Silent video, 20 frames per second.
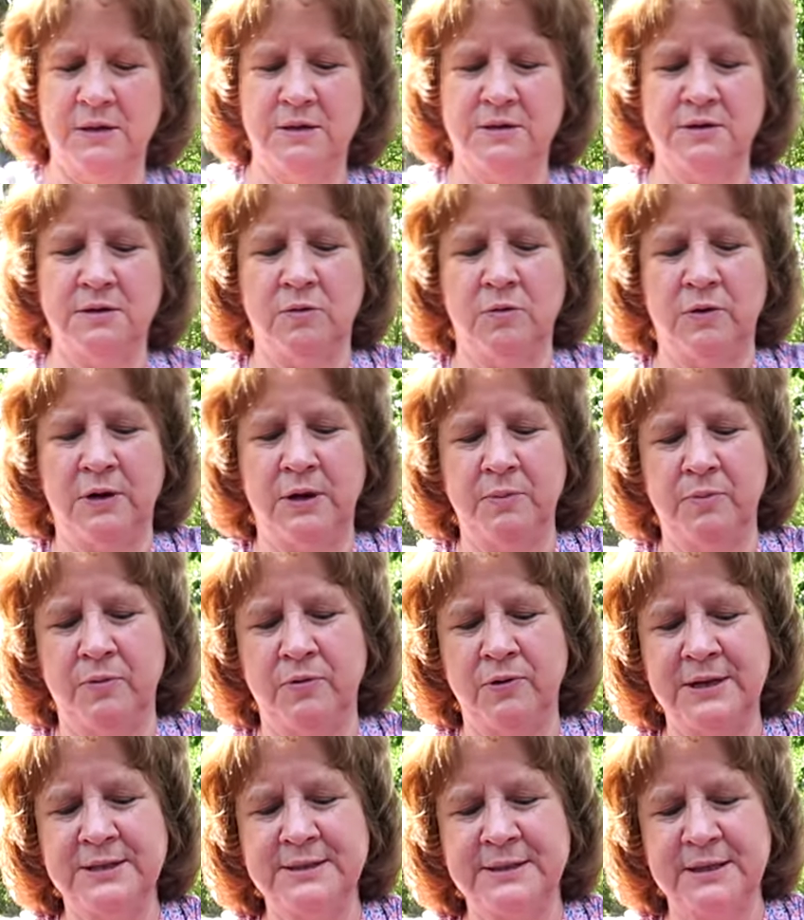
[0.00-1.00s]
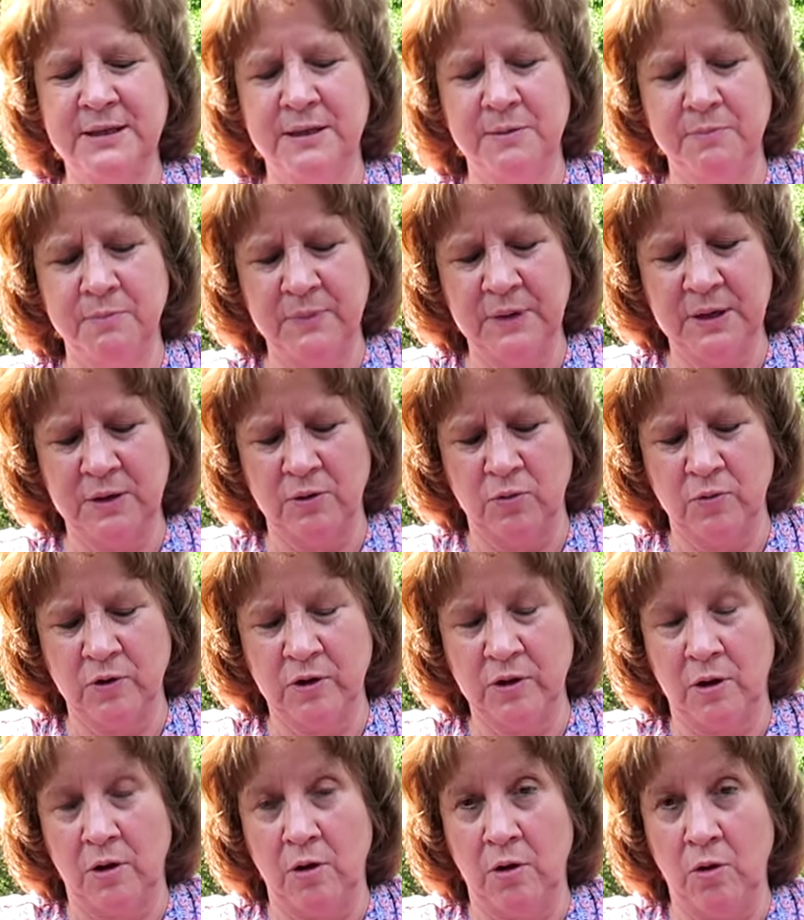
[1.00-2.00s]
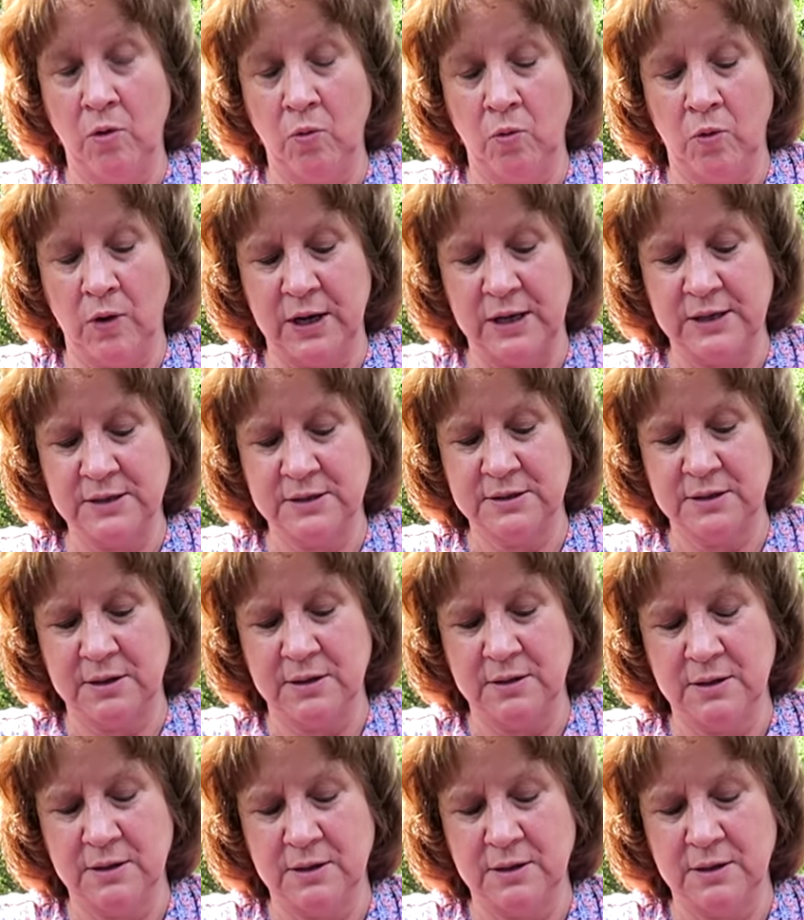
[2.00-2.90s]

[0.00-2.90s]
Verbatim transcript: So when I press in the middle where the hole was,